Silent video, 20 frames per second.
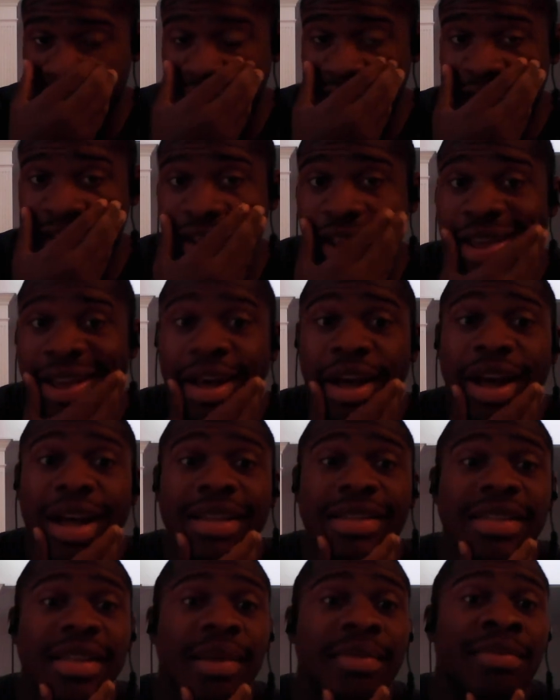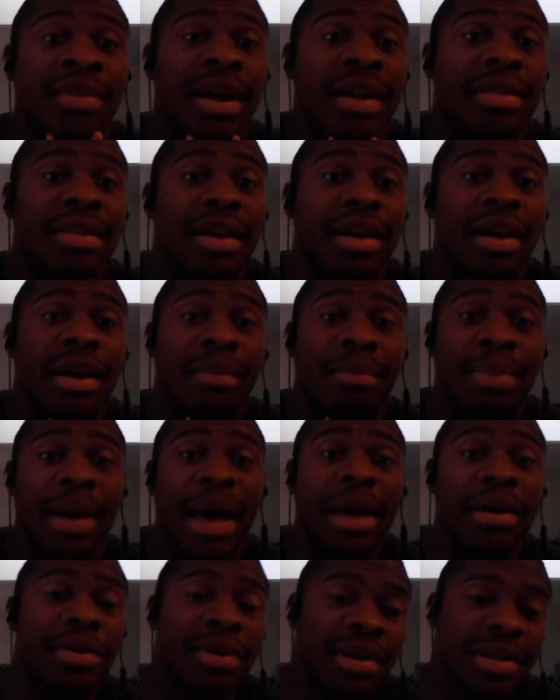Sunday concept right there. A
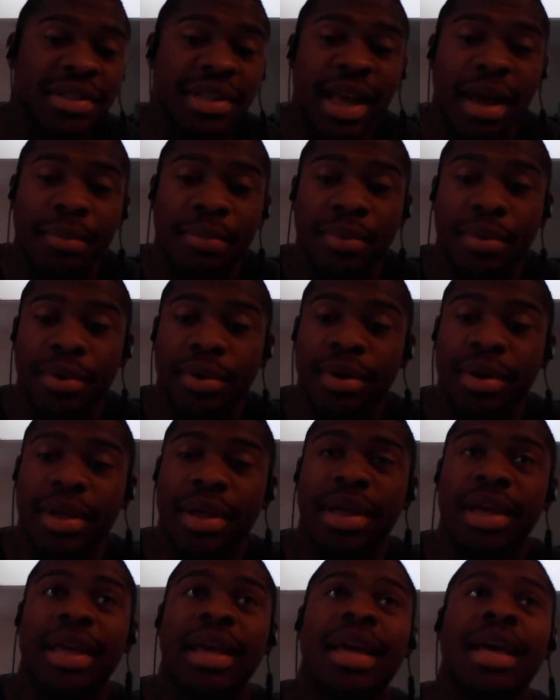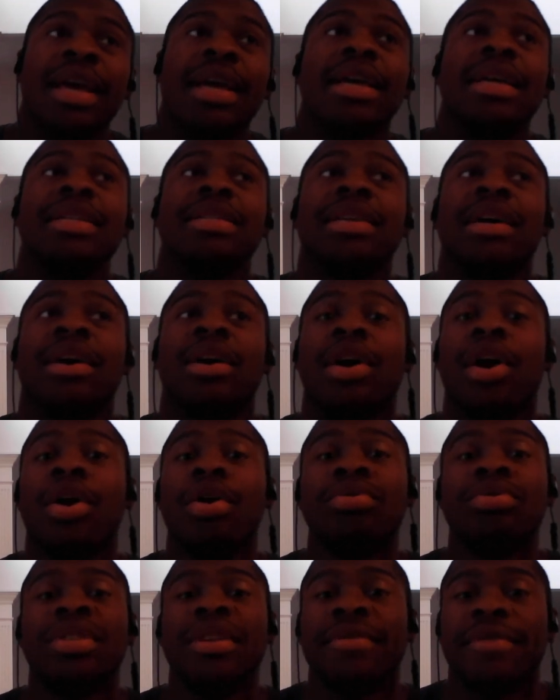better example is a
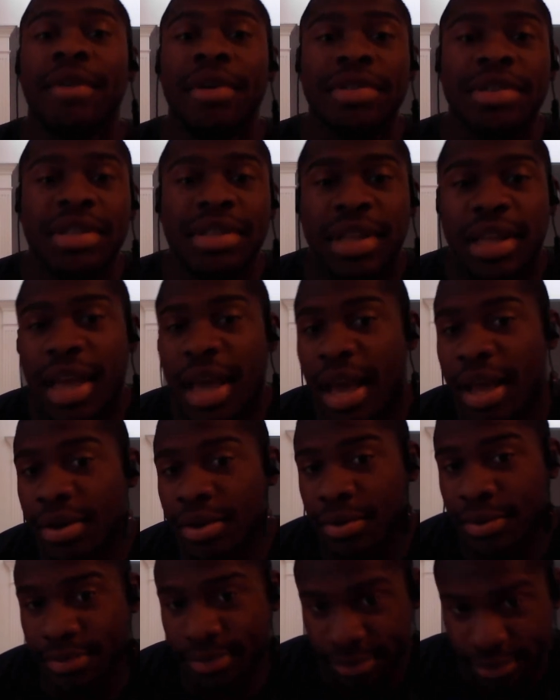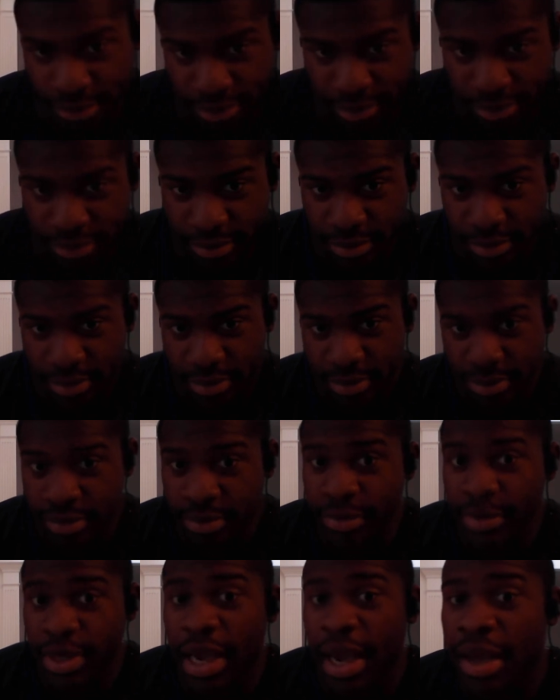Koji versus a Kano.
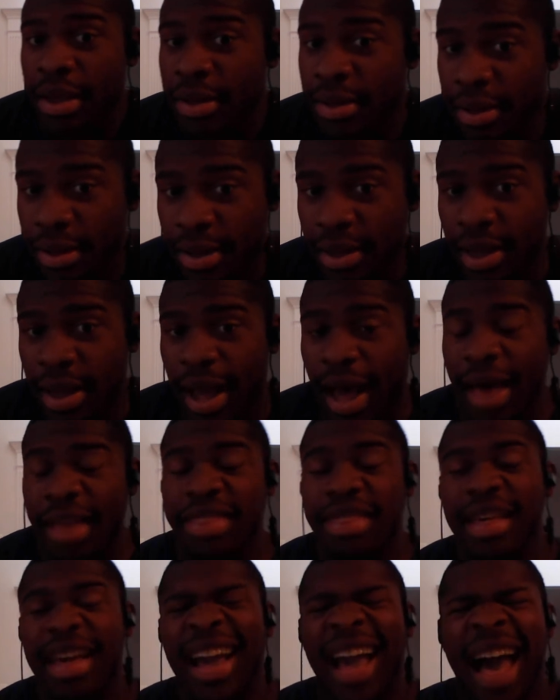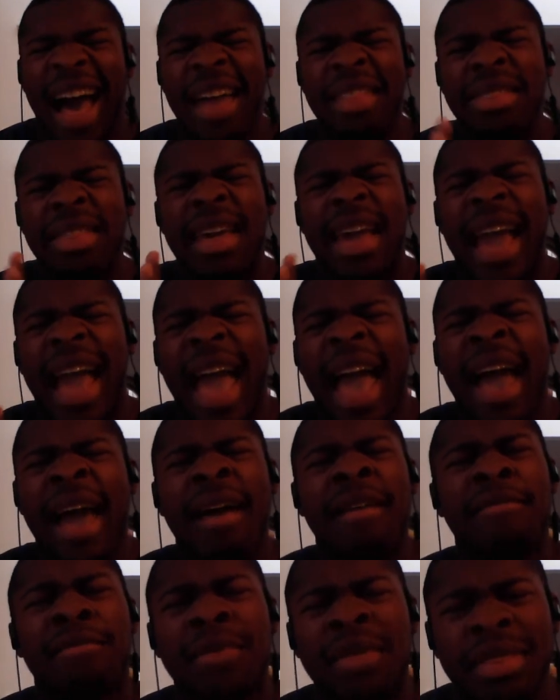Okay? I think
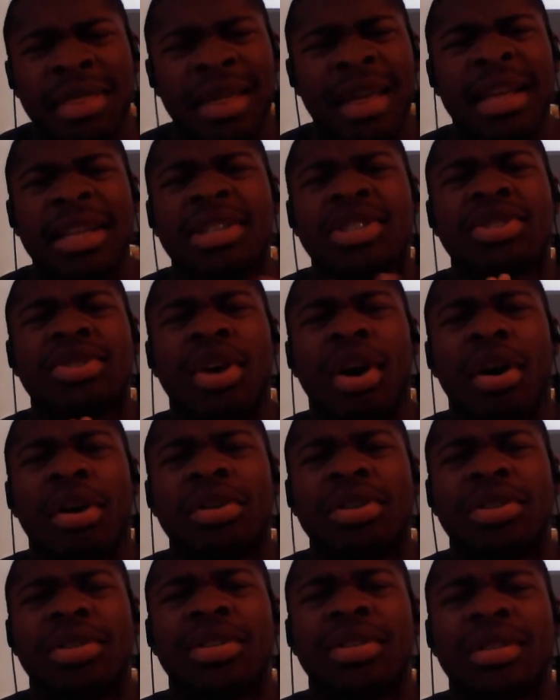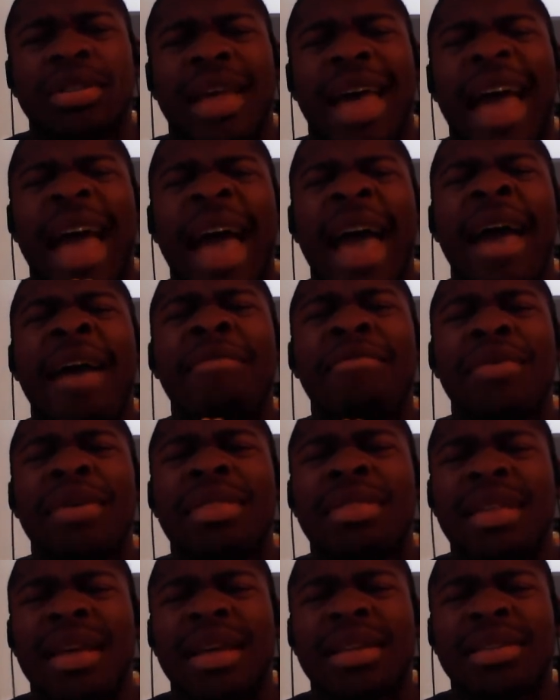everything starts
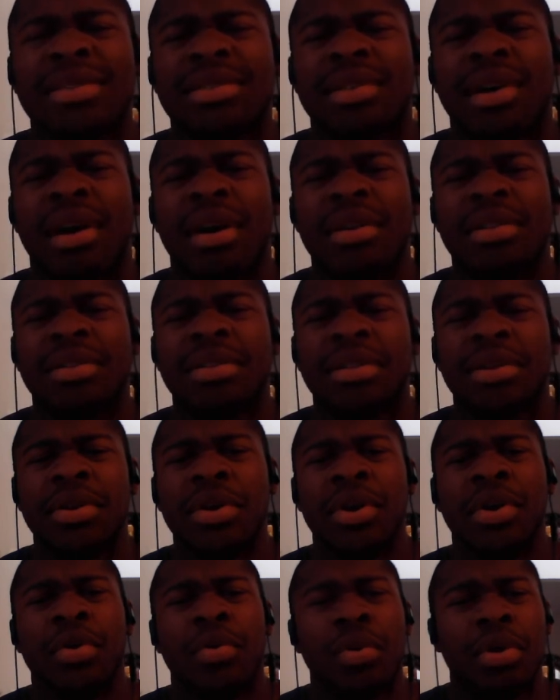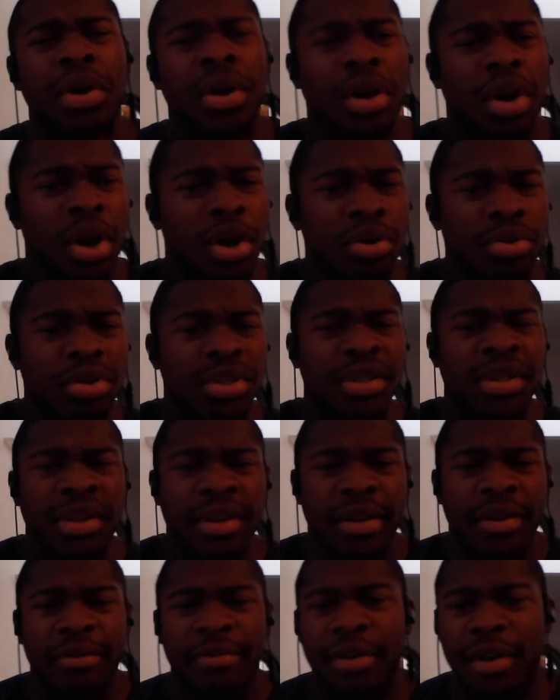with a Koji
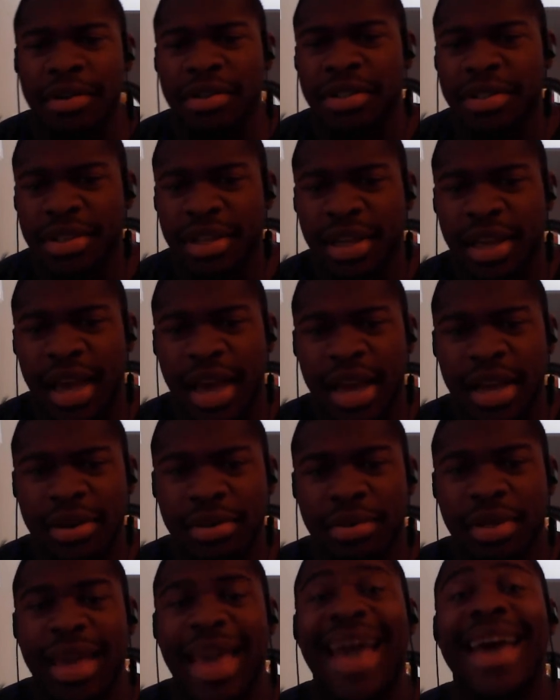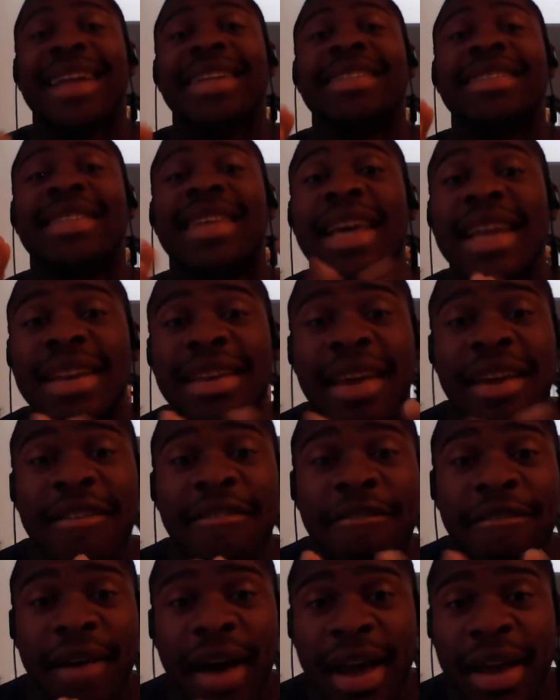versus a Kano. They had a 10-day
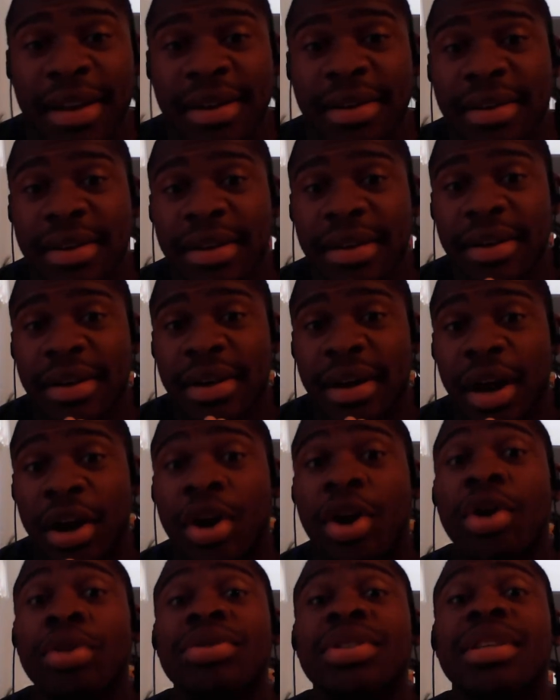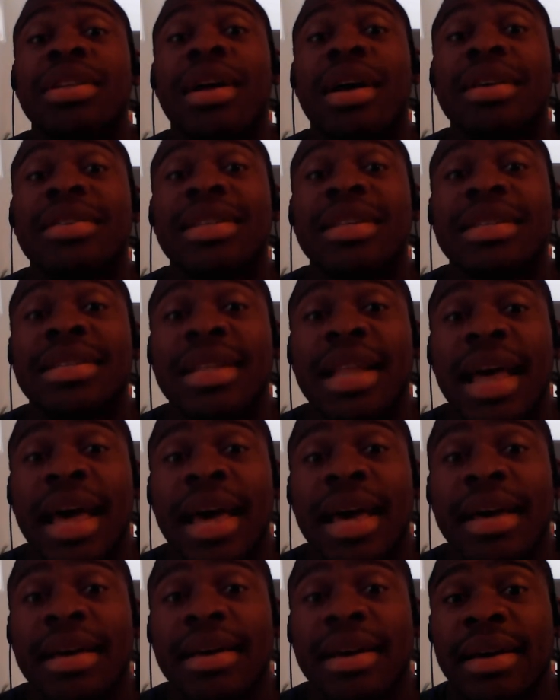fight. A Koji lost his
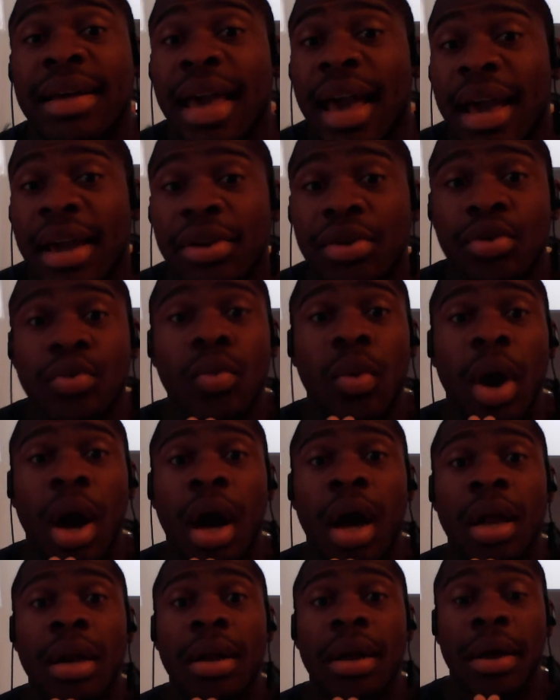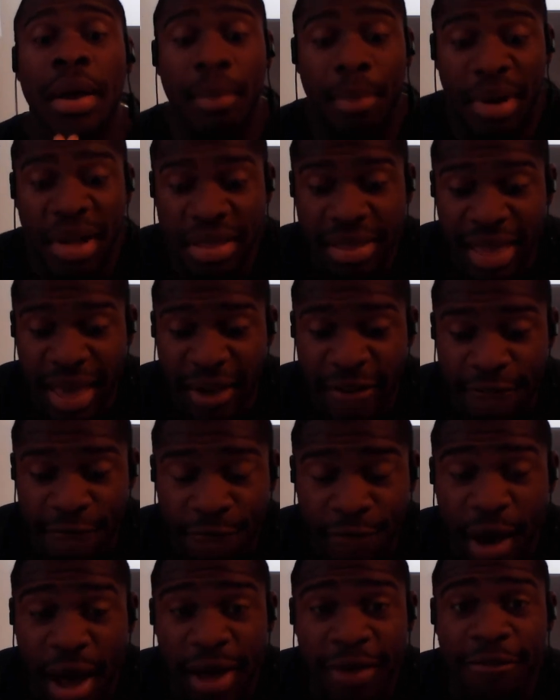leg. A Kano won. But they
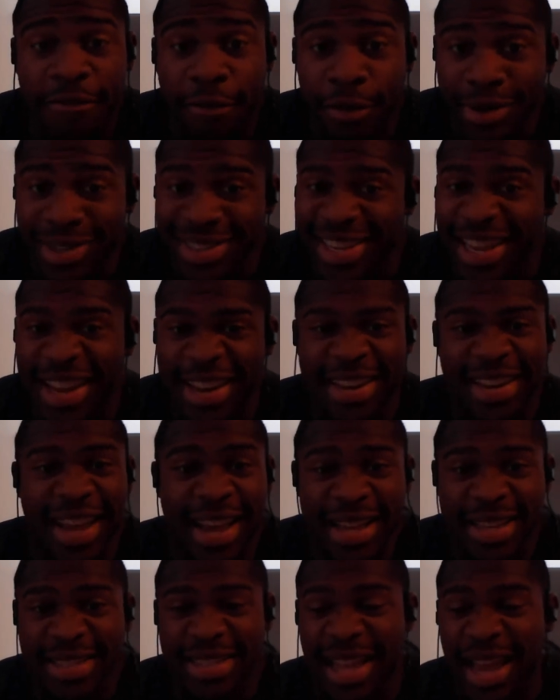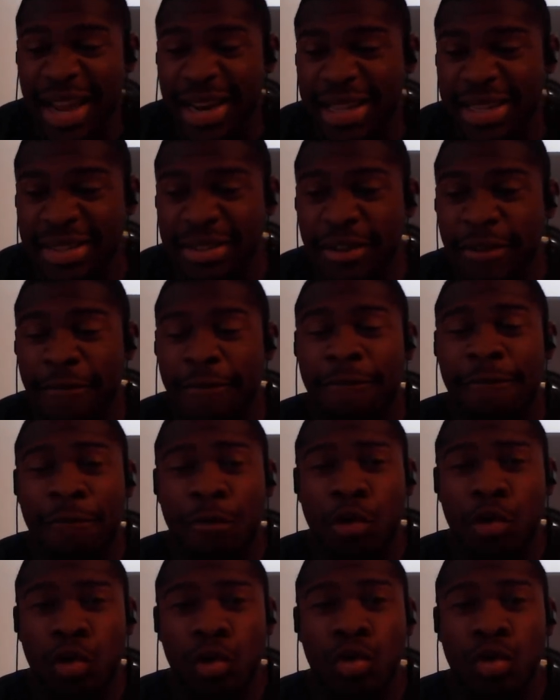fought for 10 days.
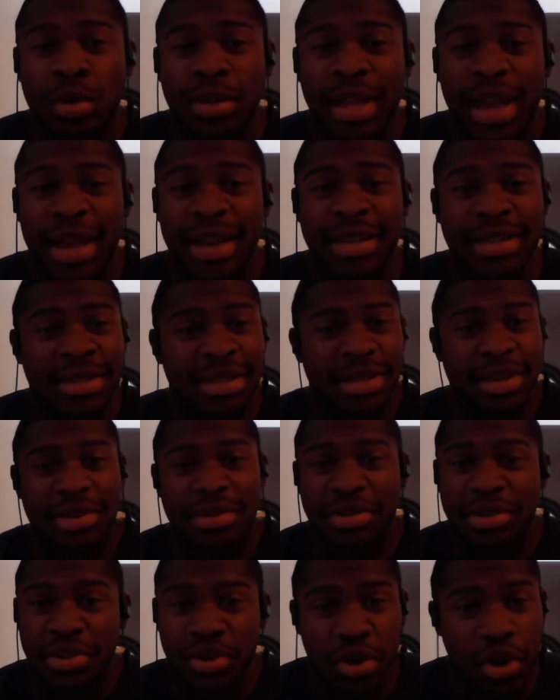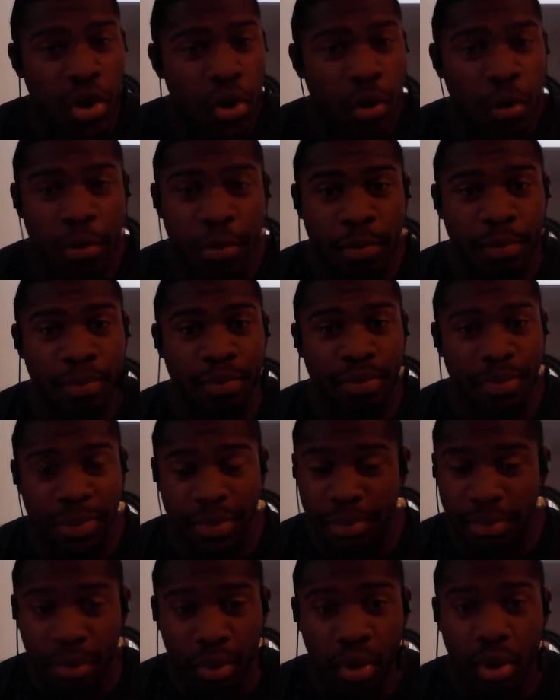There's no
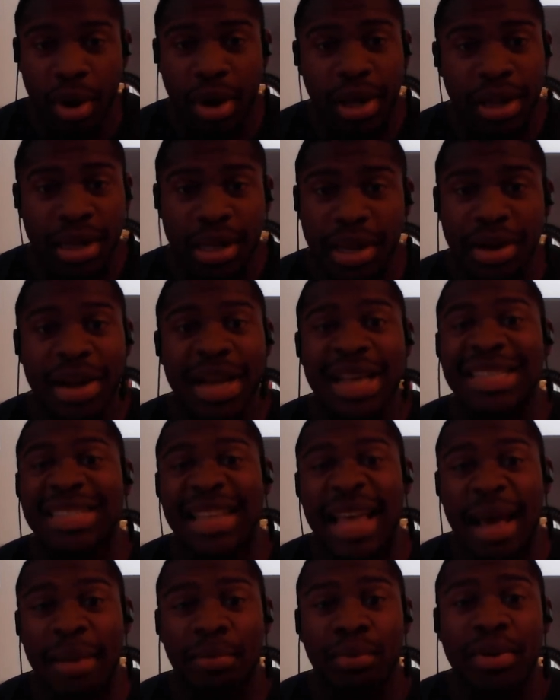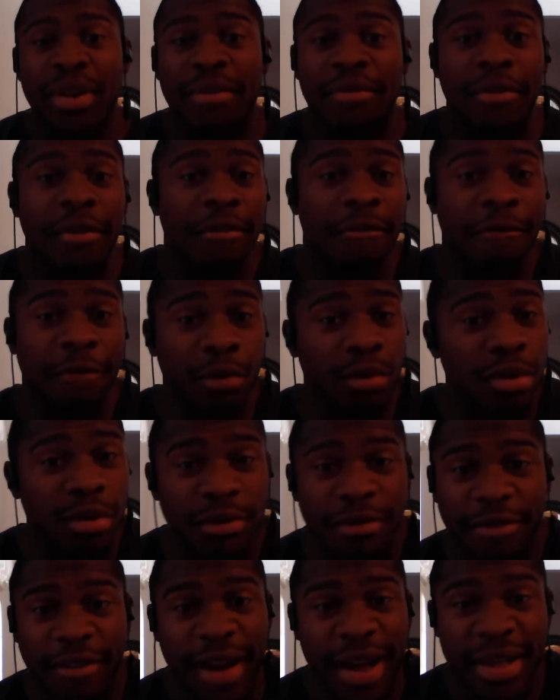more clear example of a full
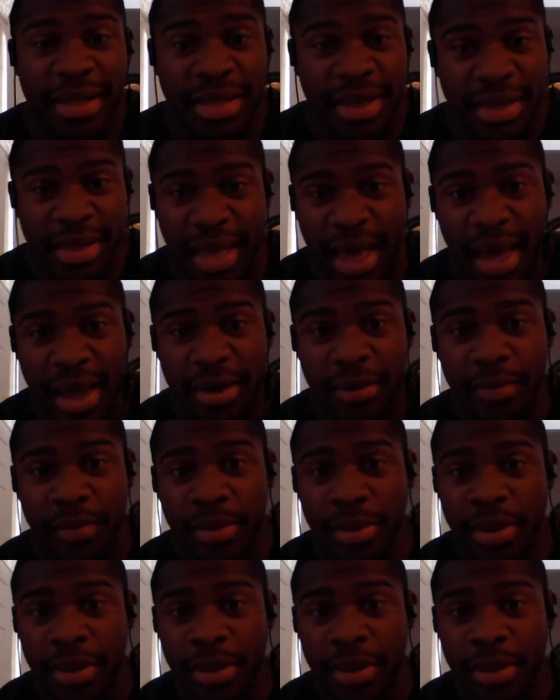fight than that.